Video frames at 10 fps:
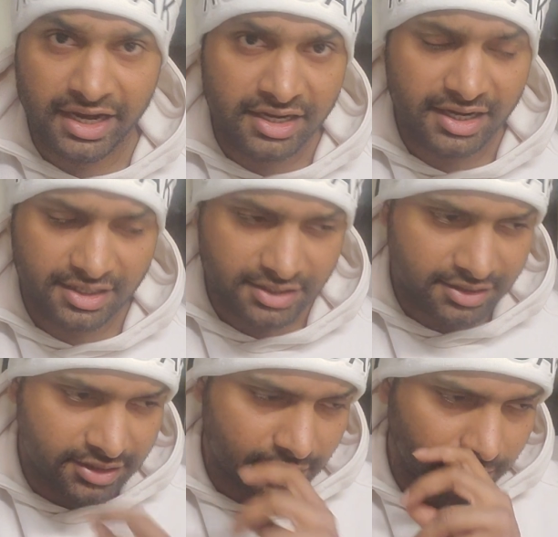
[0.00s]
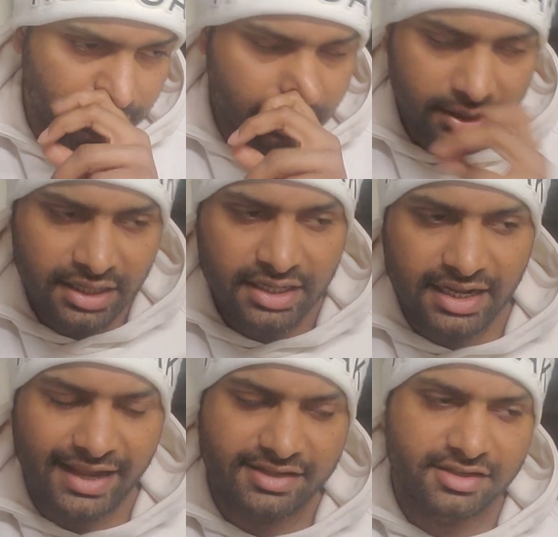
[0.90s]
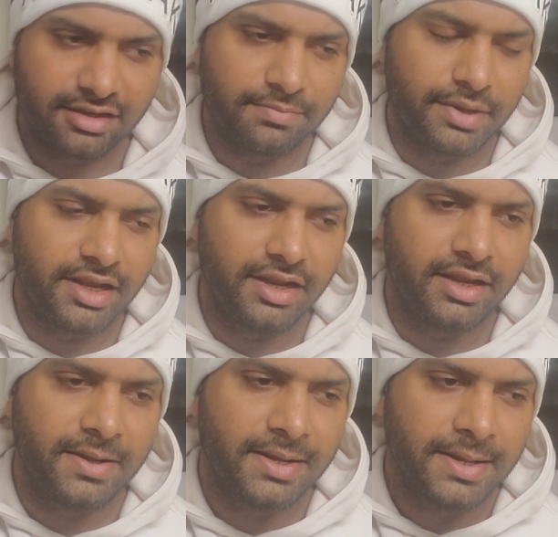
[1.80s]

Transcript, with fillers: index is down S&P